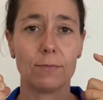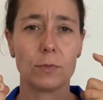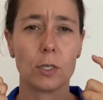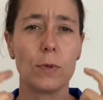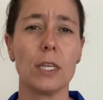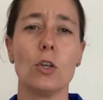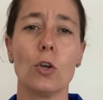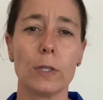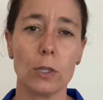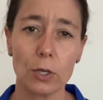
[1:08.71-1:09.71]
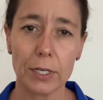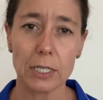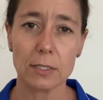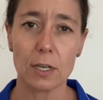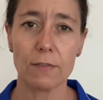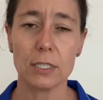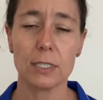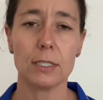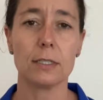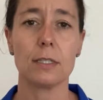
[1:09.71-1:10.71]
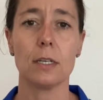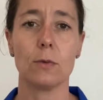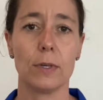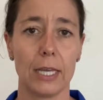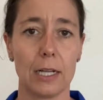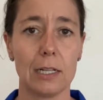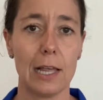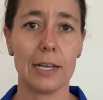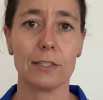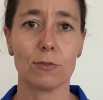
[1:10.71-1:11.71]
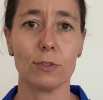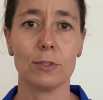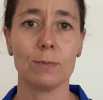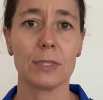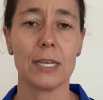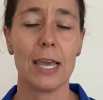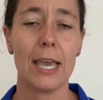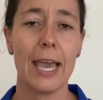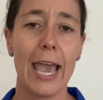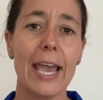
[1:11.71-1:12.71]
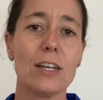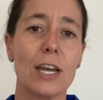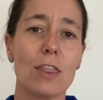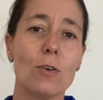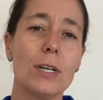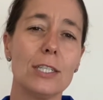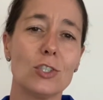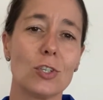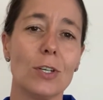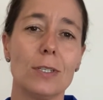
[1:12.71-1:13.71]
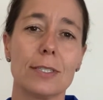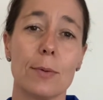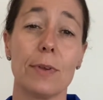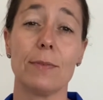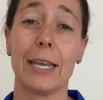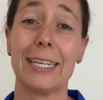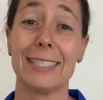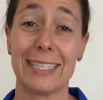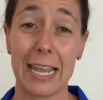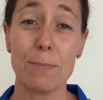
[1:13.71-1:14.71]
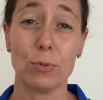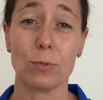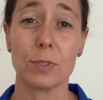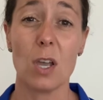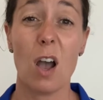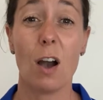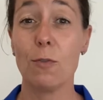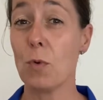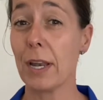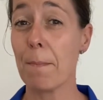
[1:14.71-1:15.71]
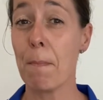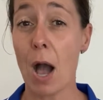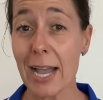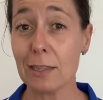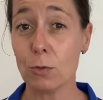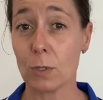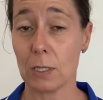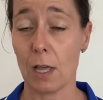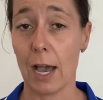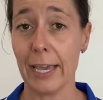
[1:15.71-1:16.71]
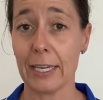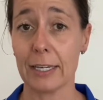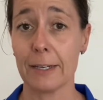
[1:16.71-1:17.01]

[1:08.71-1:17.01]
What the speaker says: So within early learning services, within classrooms, and I thought I'd show you some examples of what it might look like